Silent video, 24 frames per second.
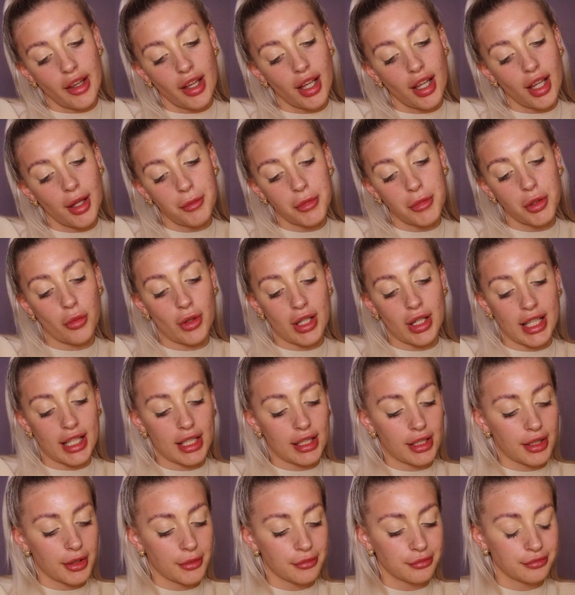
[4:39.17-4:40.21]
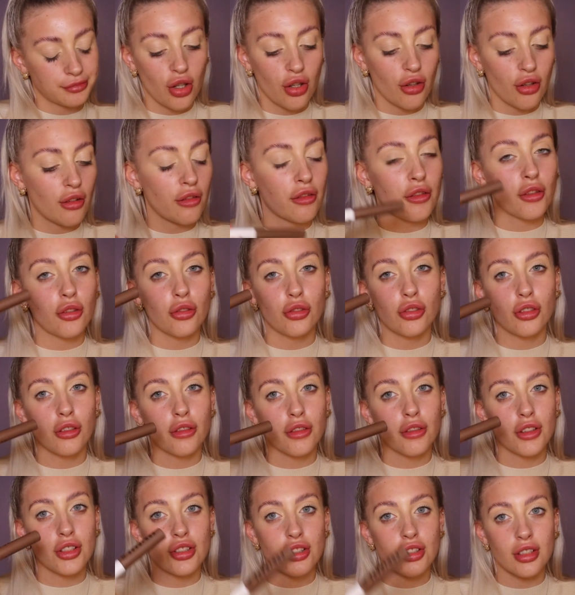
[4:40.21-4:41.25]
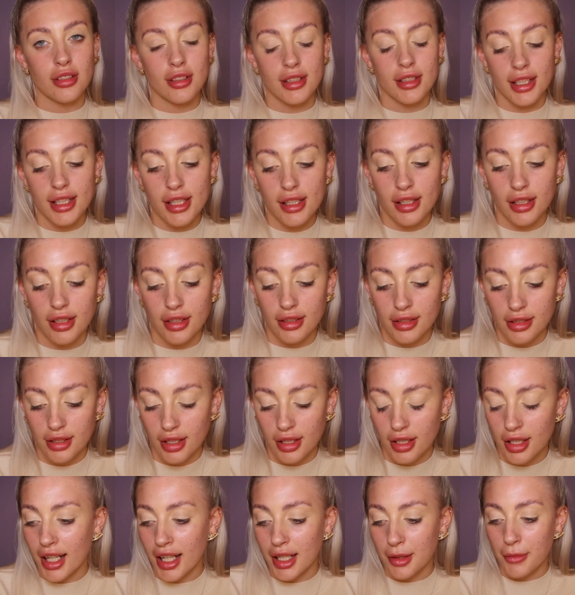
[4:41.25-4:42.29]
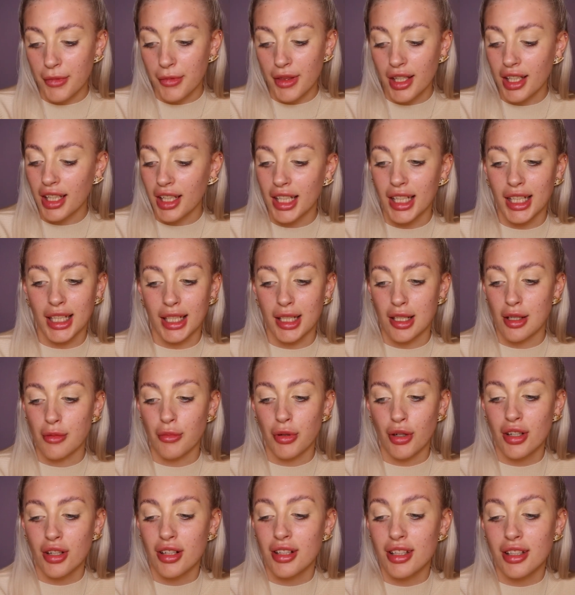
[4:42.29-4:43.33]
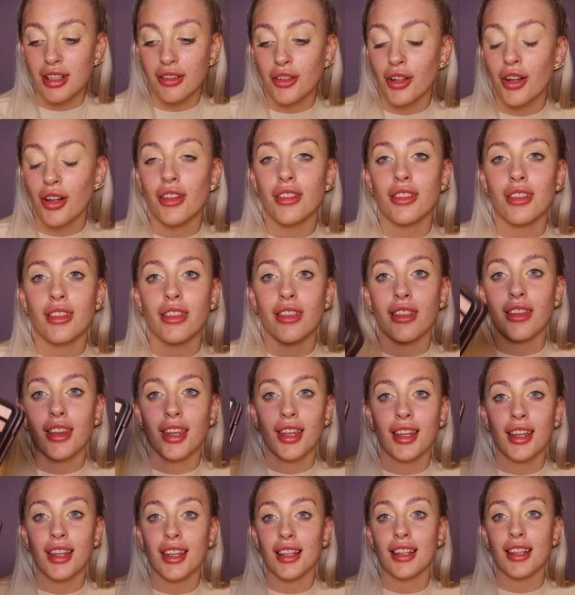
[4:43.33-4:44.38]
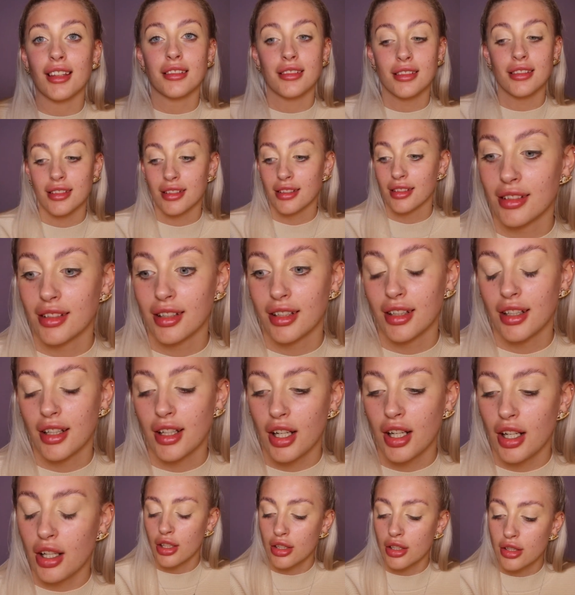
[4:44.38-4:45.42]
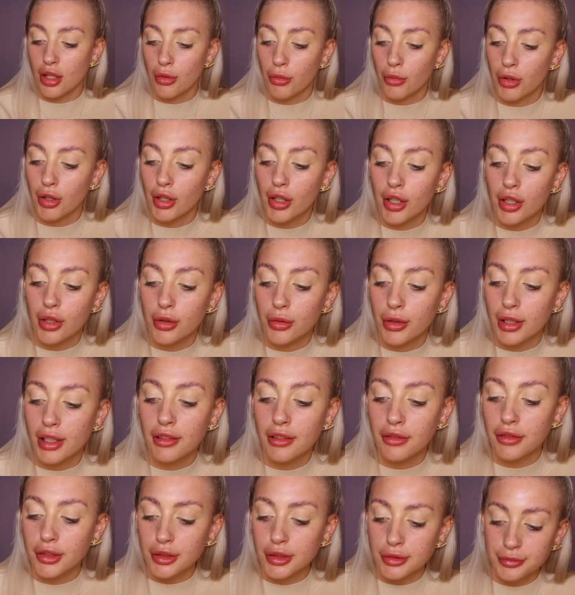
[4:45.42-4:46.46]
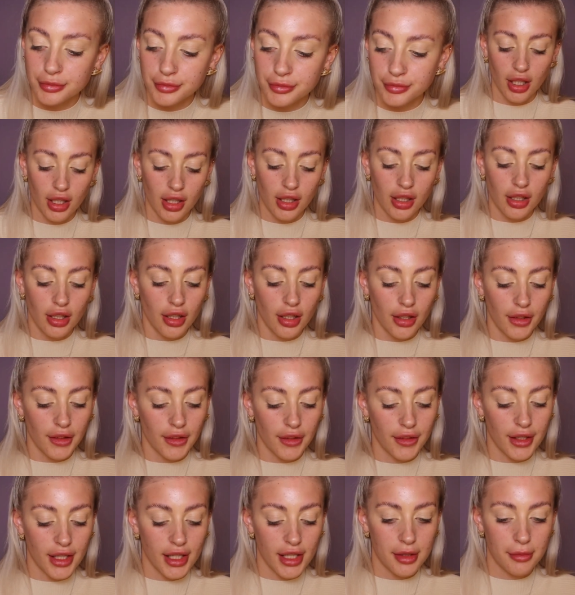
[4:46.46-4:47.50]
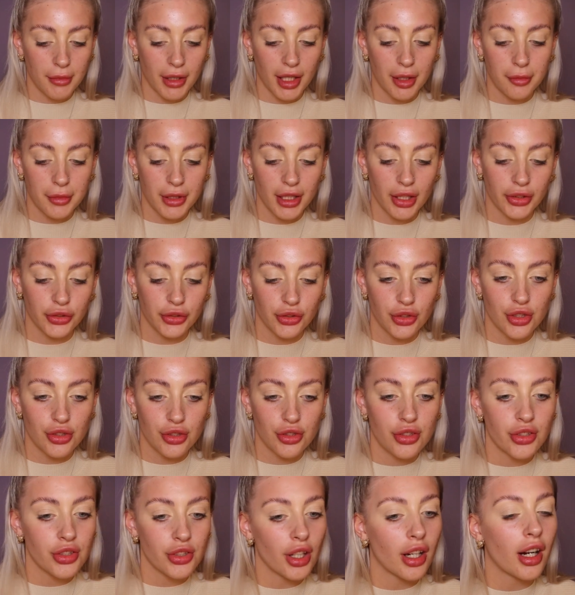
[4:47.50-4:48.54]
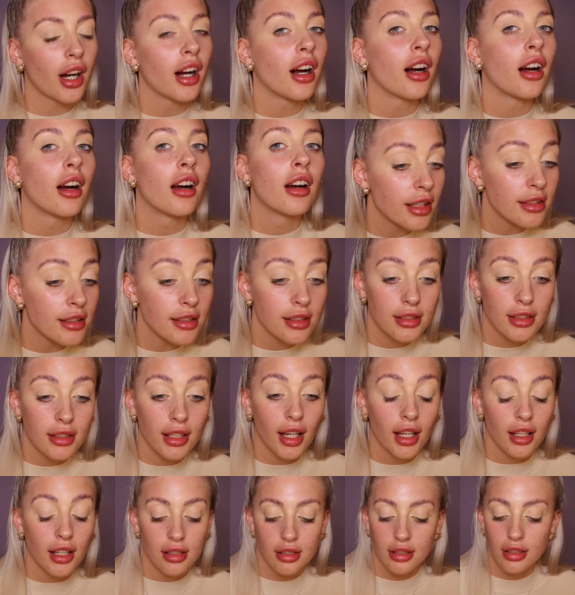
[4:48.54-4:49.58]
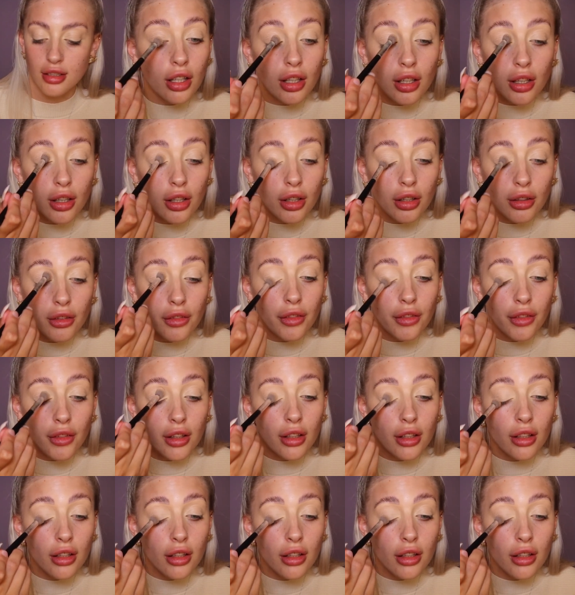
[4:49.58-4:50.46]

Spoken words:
MUA full coverage concealers. And I'm thinking, because I've got these to work with, that these might be a good start instead of